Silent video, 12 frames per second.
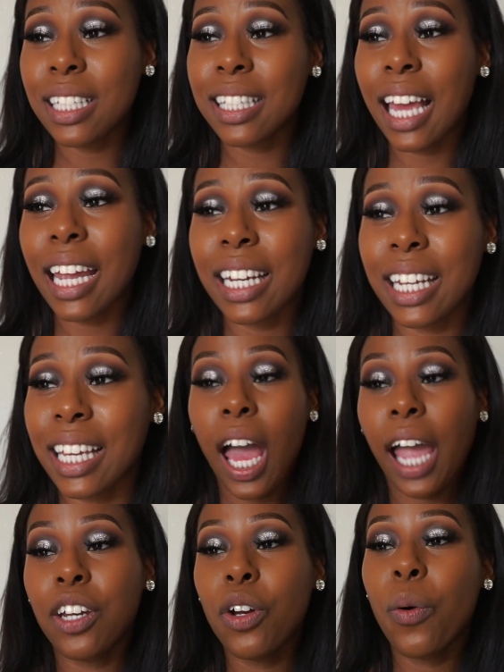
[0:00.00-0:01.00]
exciting.
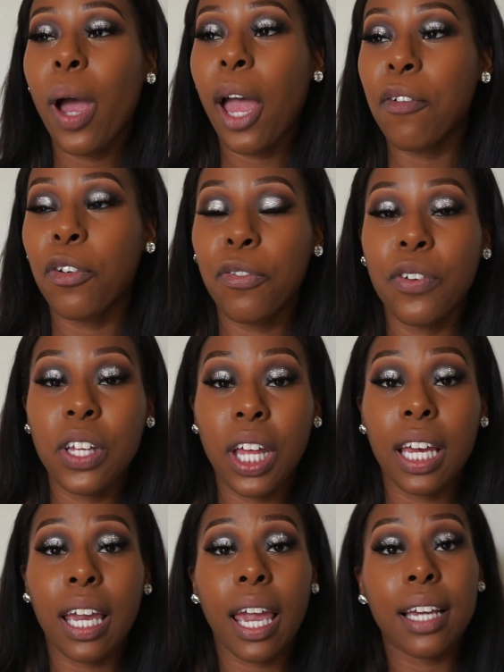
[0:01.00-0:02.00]
I don't ever feel
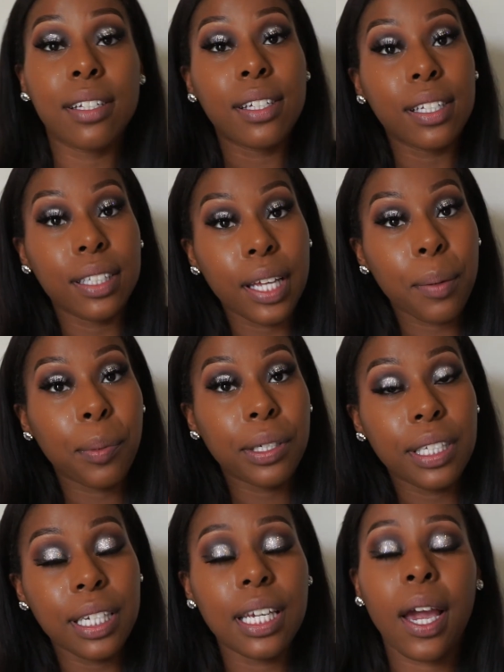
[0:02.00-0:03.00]
like a
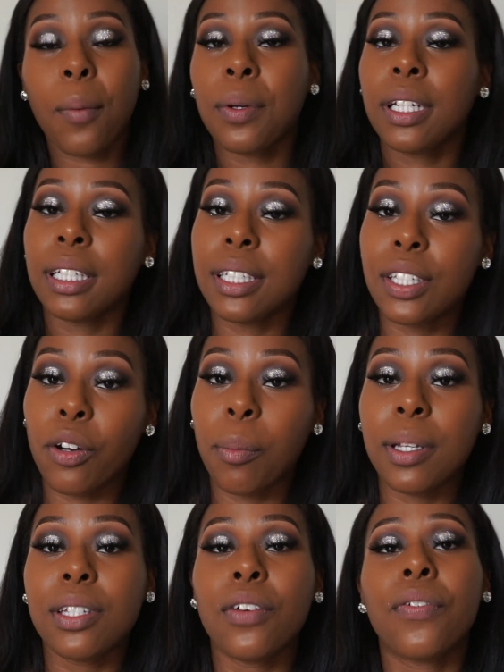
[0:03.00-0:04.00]
celebrity. I wouldn't consider
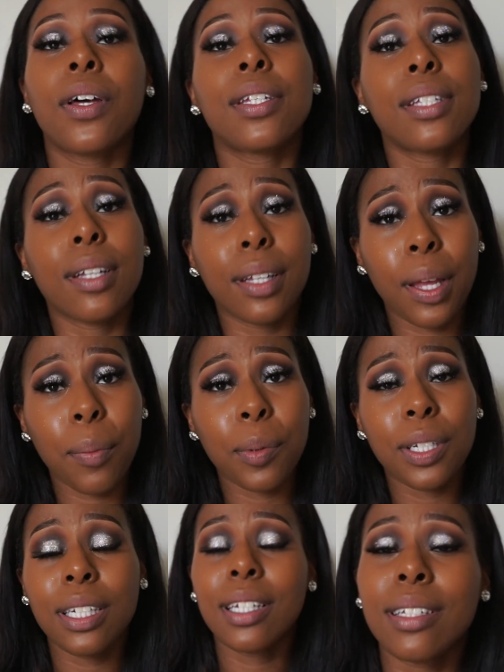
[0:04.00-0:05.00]
myself a
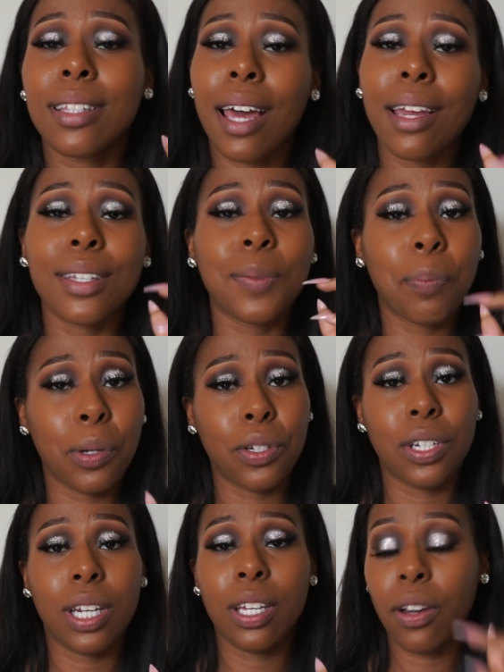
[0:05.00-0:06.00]
celebrity because that is
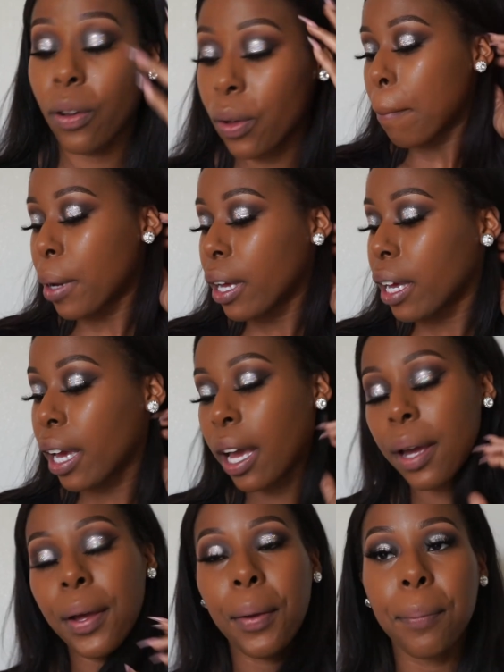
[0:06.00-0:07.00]
pushing it, y'all. But
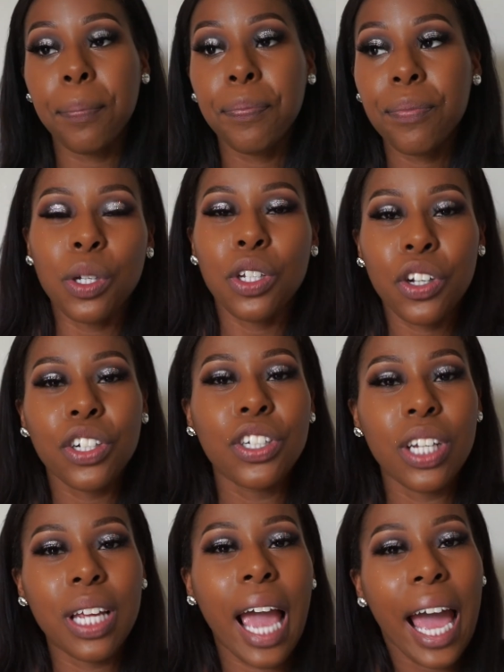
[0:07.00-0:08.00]
when you're
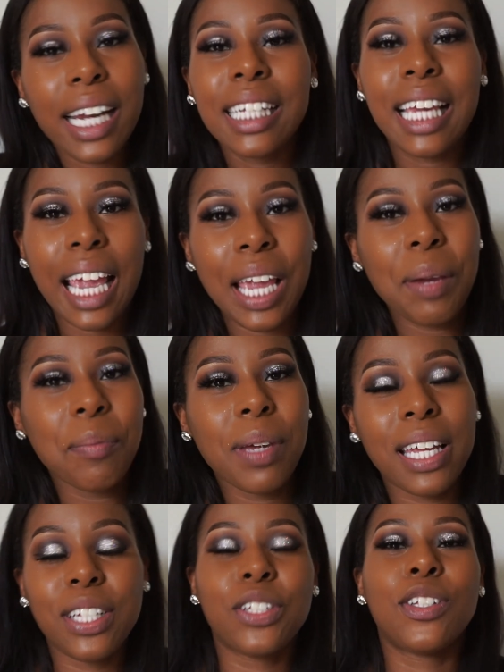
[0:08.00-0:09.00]
at a game
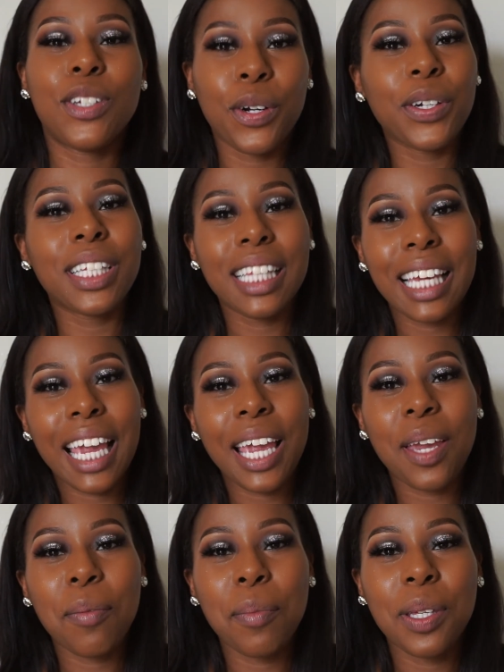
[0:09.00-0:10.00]
and it's during the
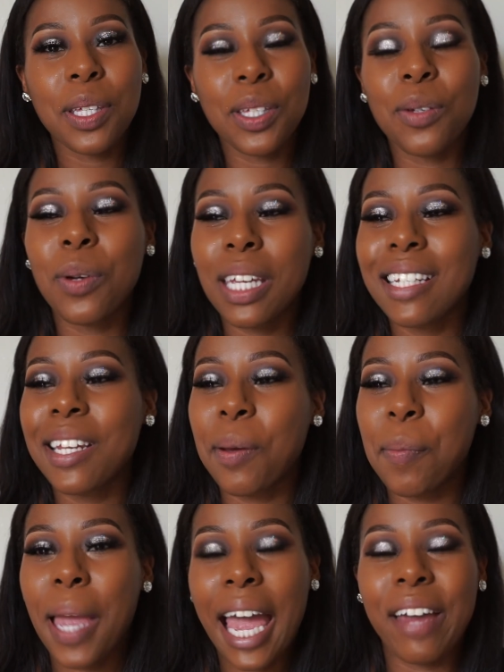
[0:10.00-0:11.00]
game, you end
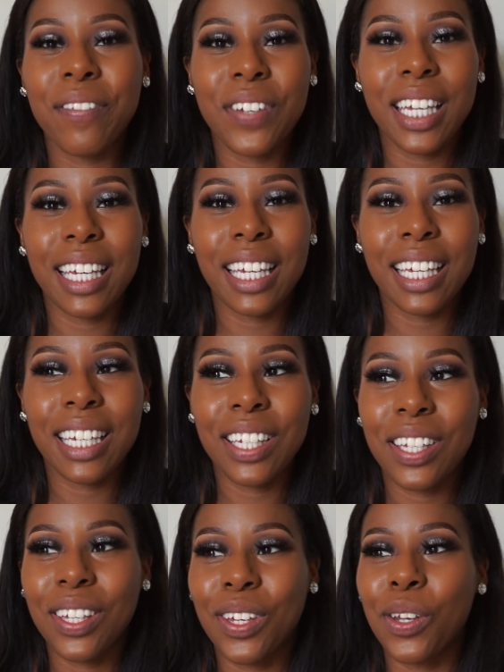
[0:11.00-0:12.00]
up having,
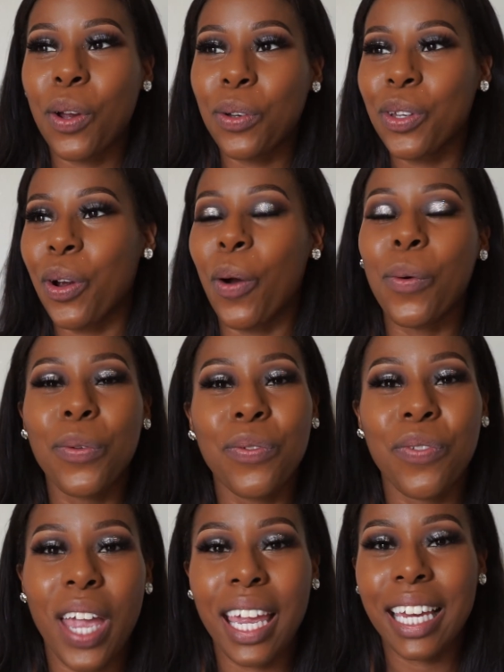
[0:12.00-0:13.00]
you know, your own
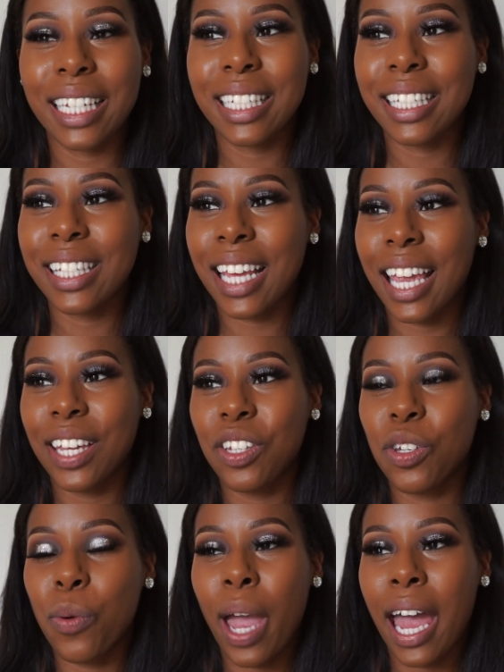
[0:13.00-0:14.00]
fans, and
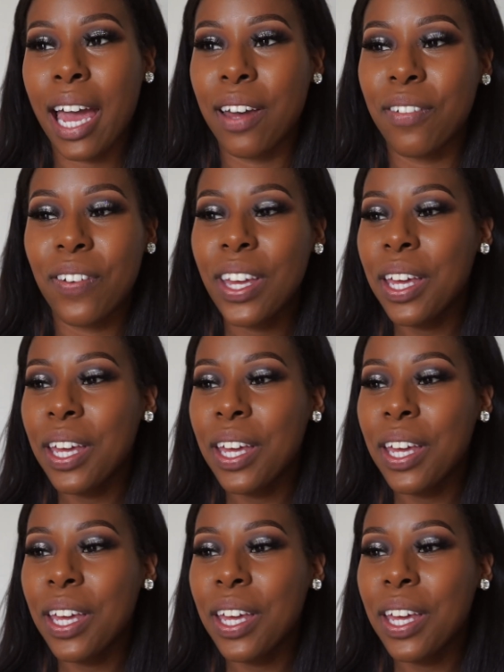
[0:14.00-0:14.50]
you have